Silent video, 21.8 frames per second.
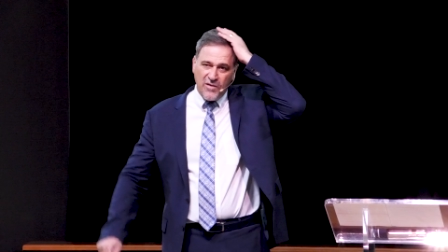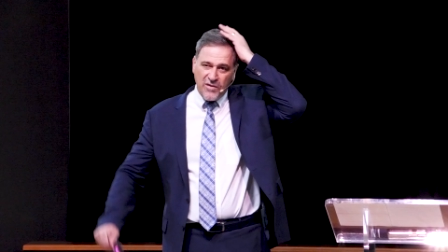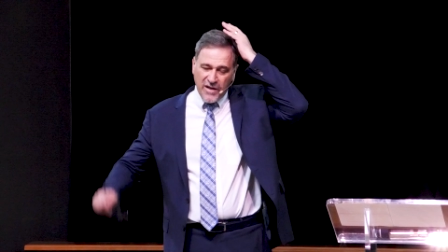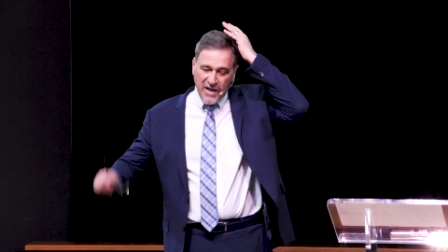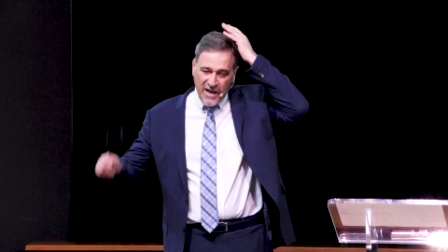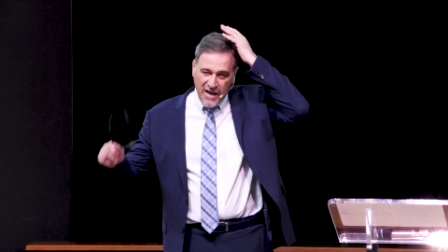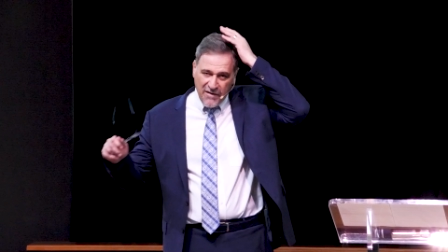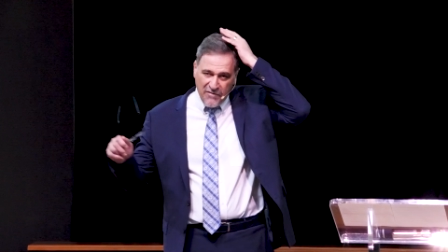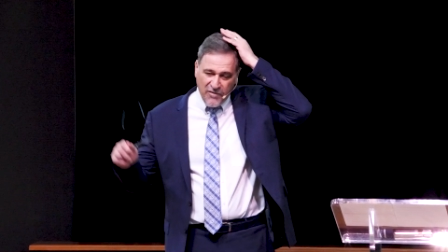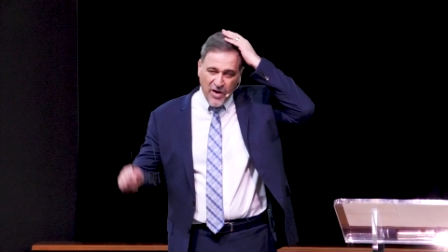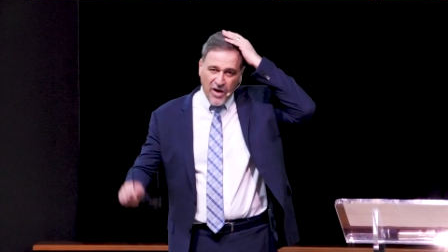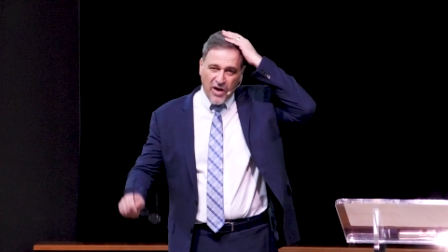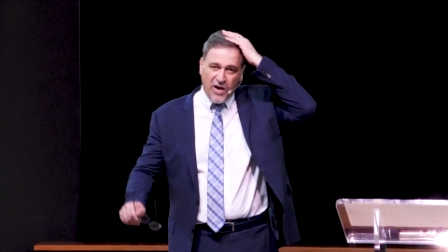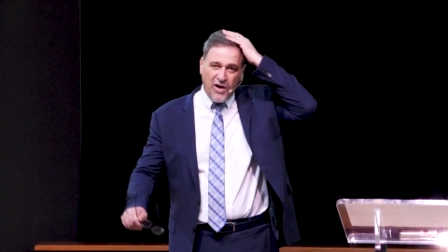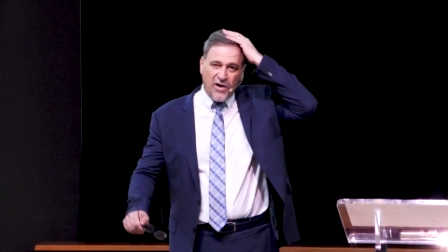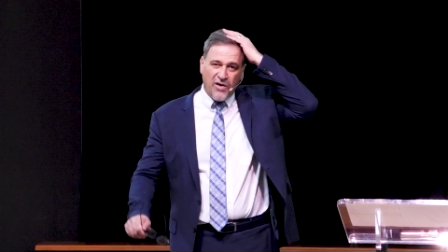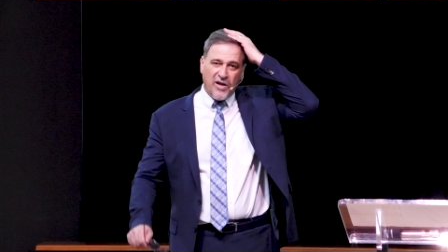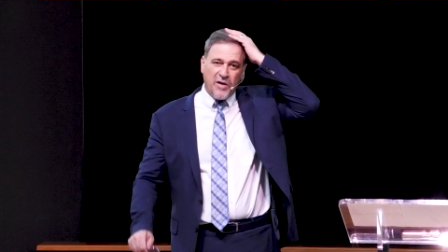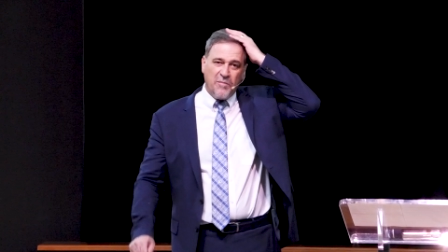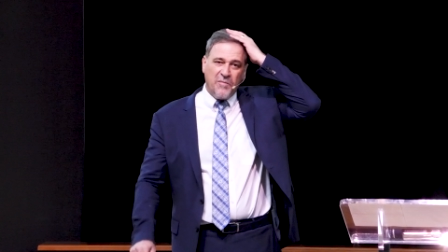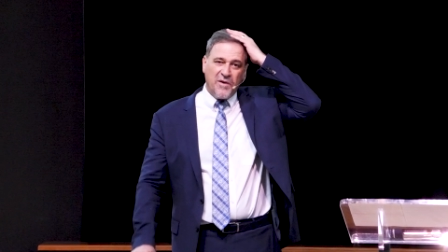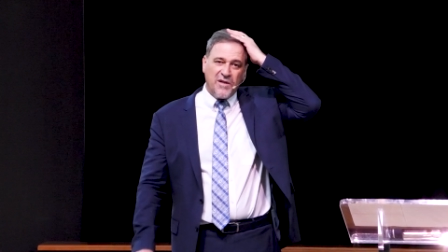every
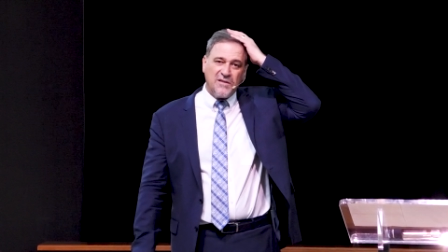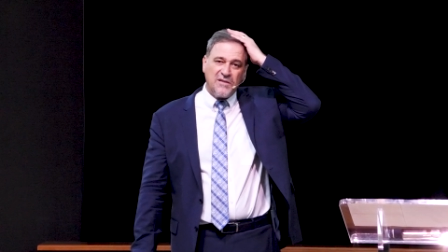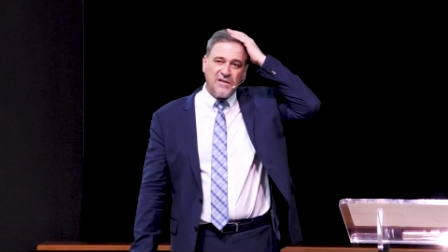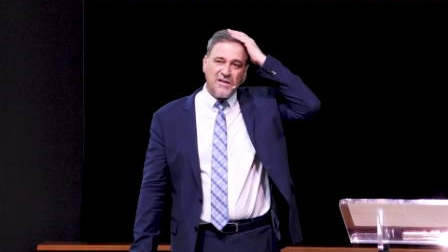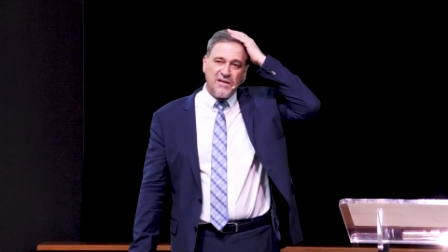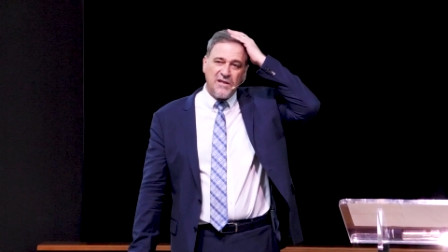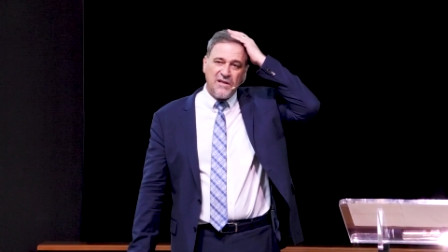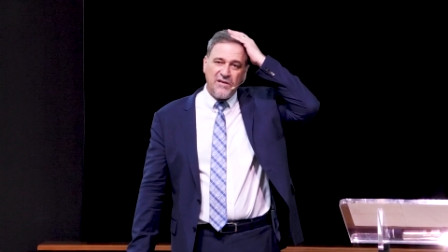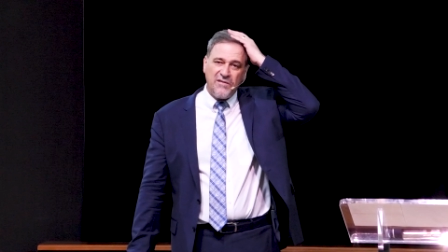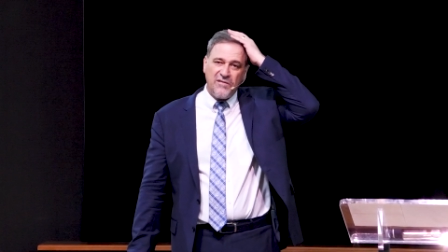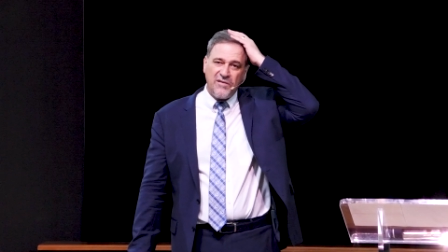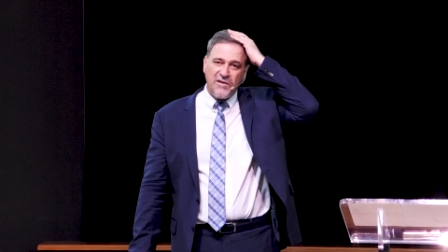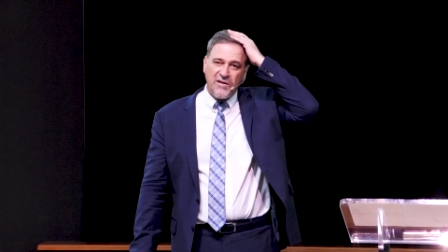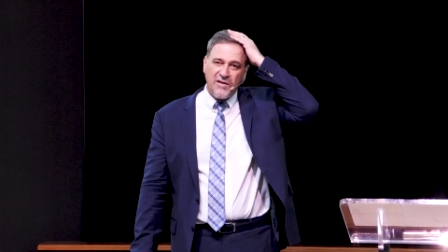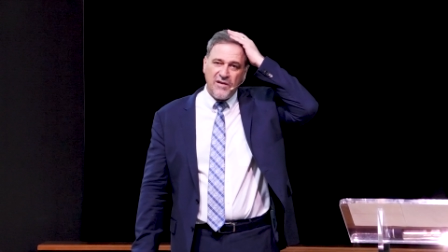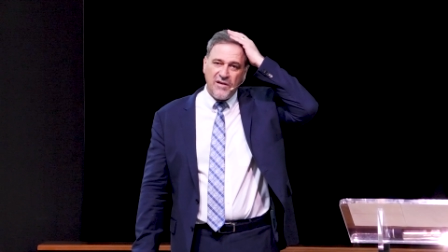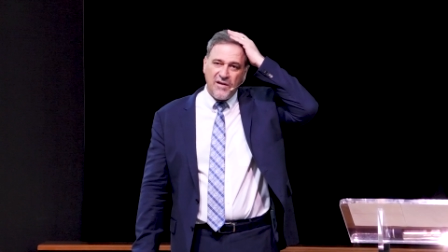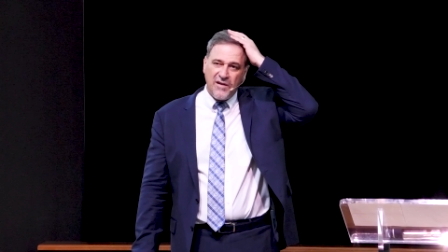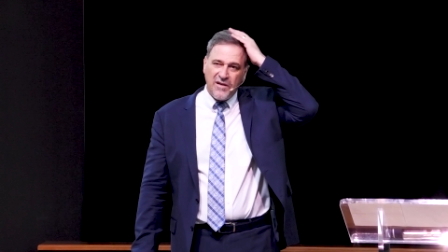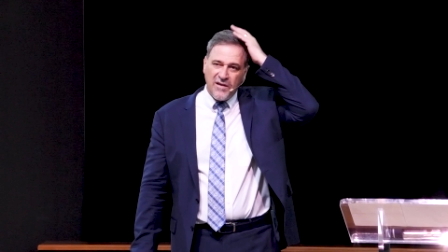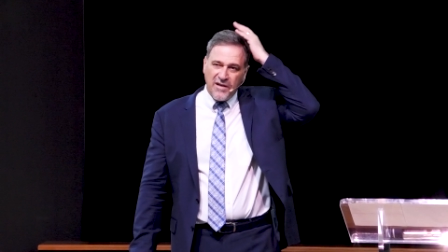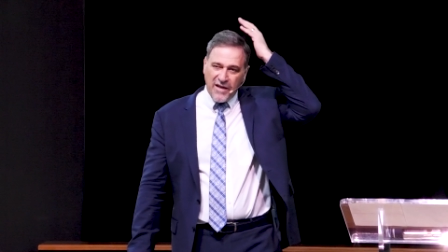argument,
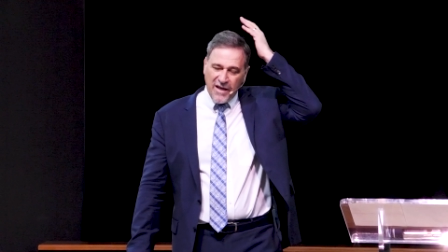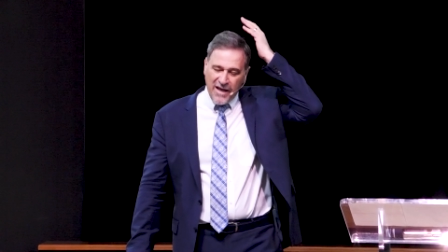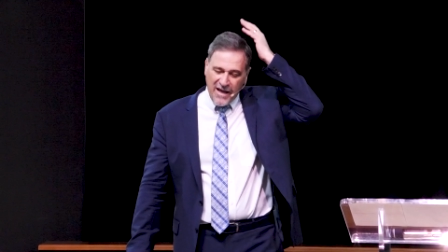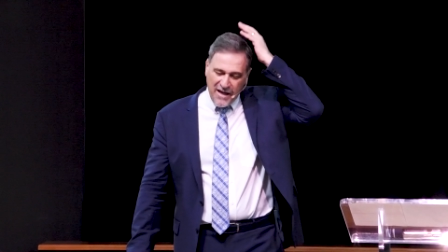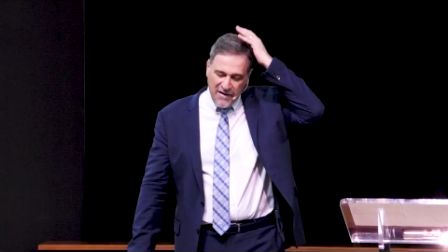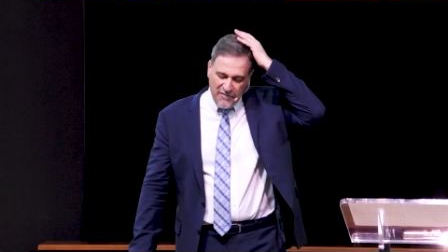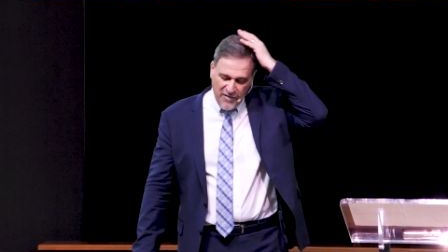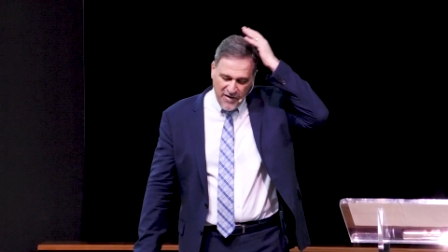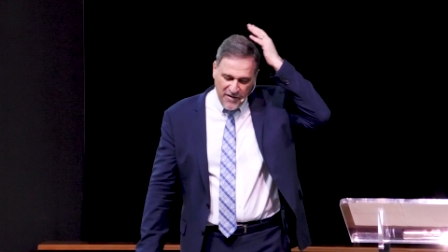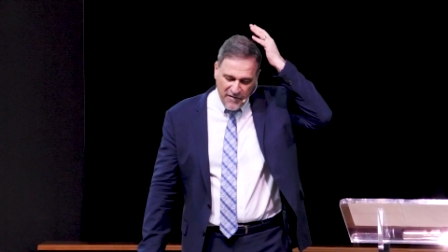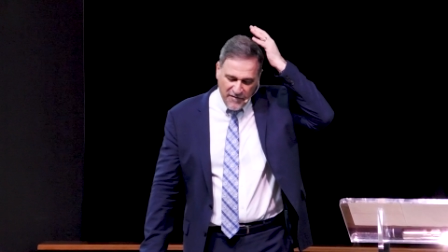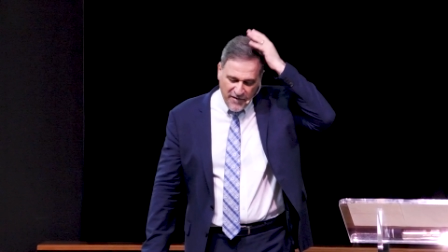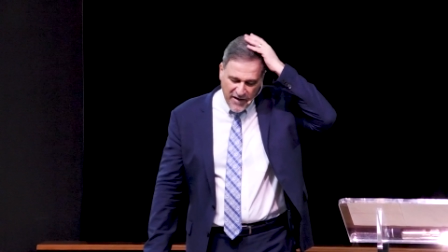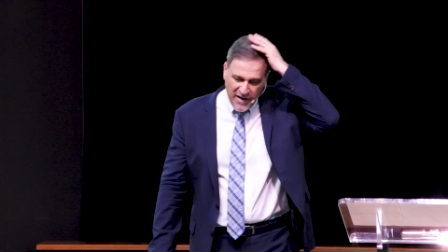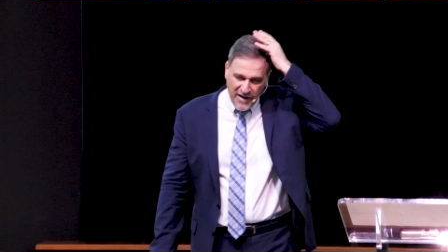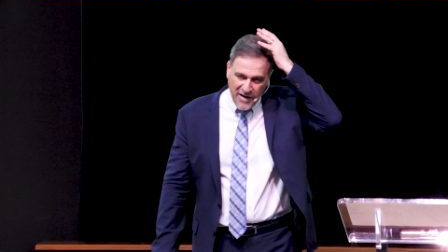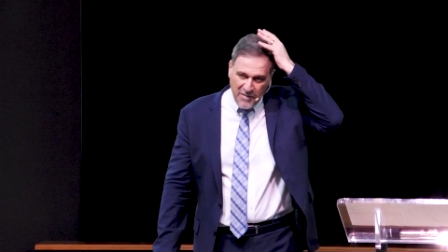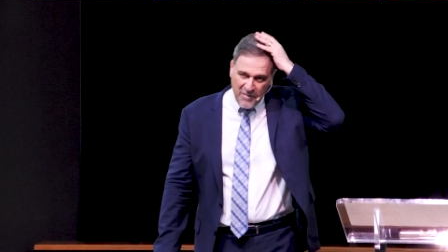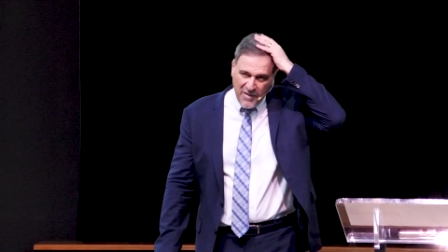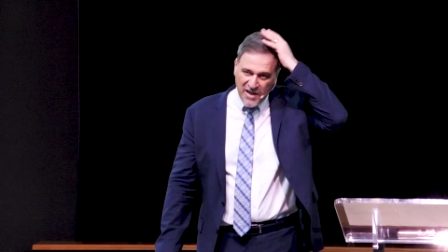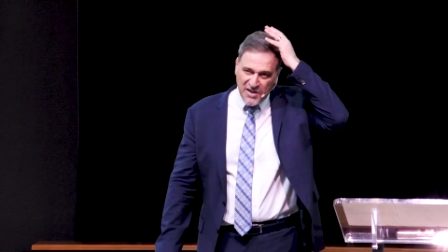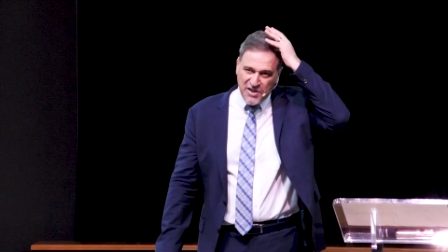every vain
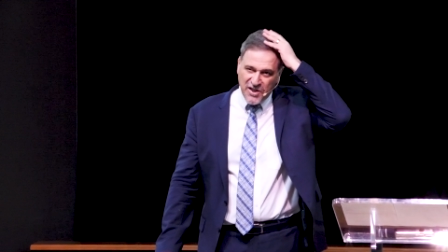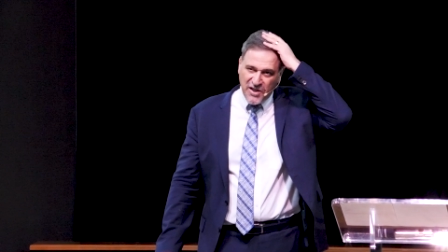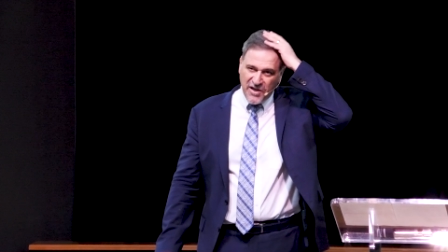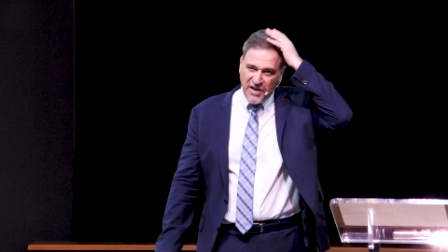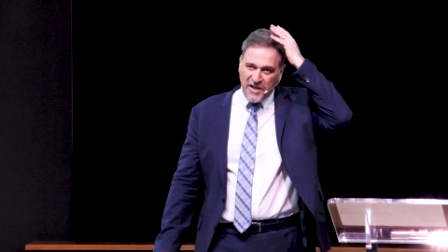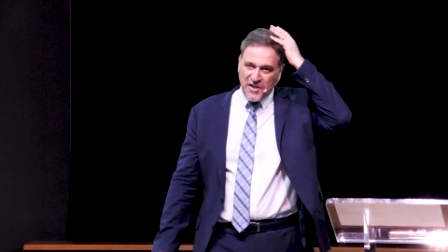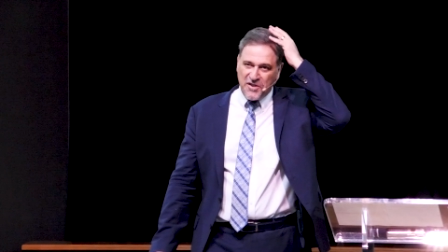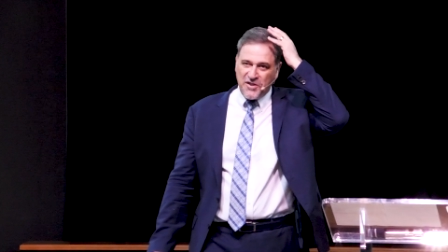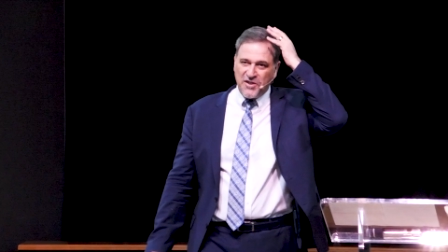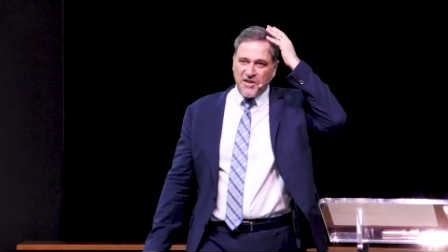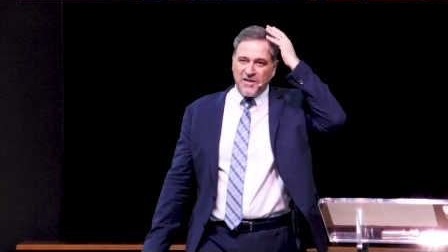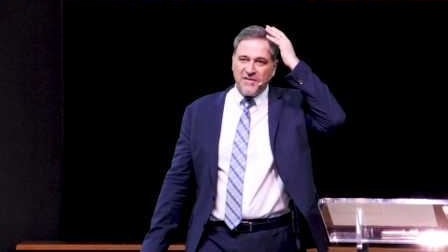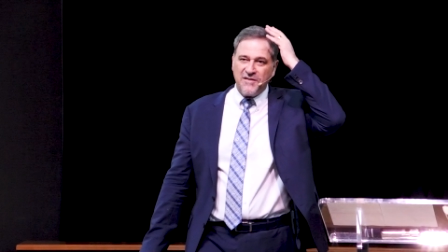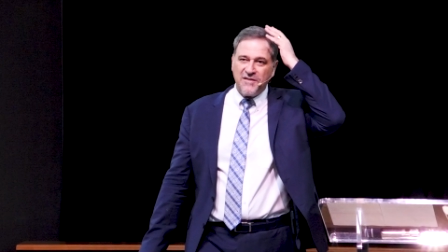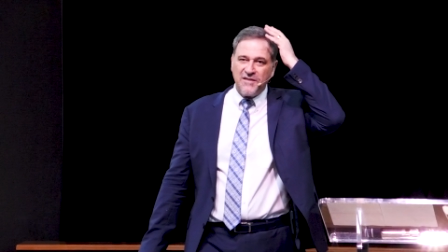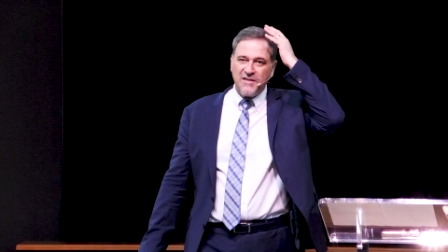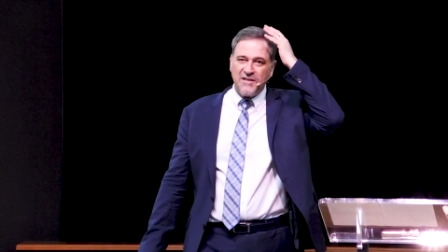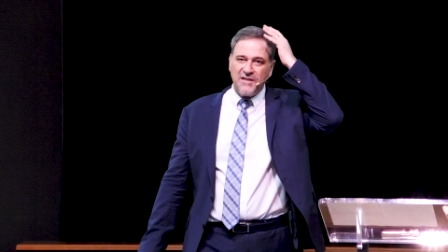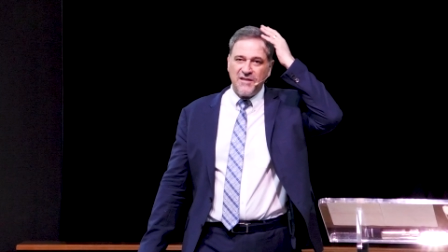imagination,